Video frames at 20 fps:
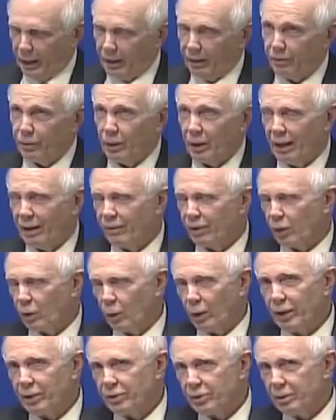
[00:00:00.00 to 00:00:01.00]
If you have a
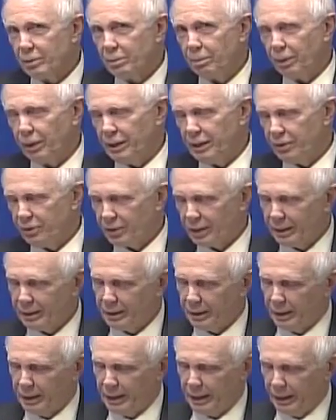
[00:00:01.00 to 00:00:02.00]
question, please
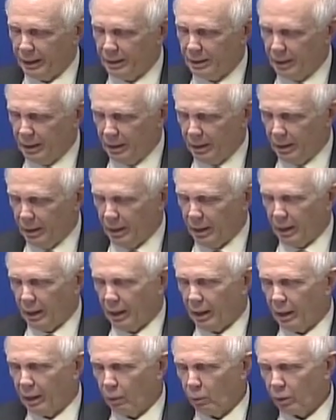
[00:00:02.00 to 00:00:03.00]
send it in.
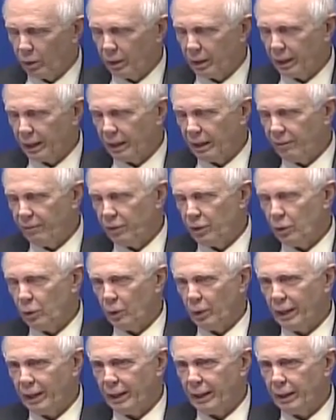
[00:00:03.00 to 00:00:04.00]
Uh, we're going to give
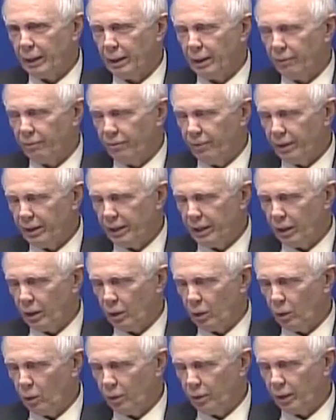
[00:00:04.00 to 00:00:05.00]
you a uh,
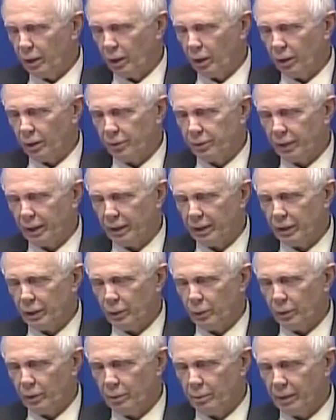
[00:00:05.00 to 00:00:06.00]
video that'll tell
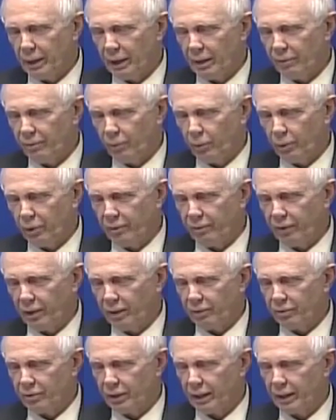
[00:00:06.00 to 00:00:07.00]
you in about
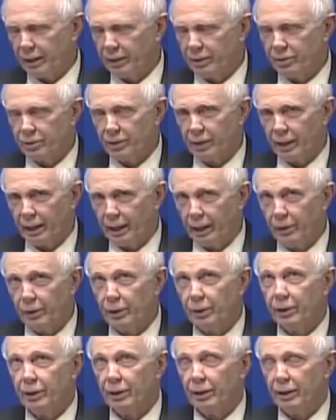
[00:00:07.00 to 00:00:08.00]
45 seconds how
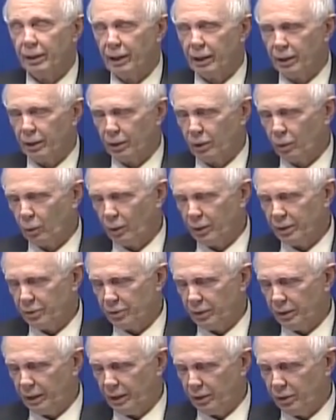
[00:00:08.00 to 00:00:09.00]
you can get a
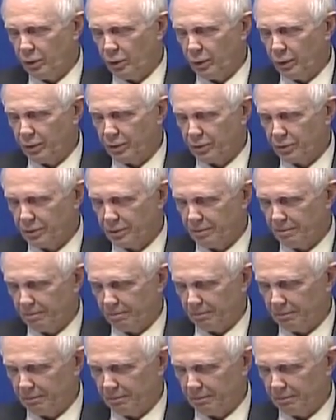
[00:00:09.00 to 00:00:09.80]
question into us.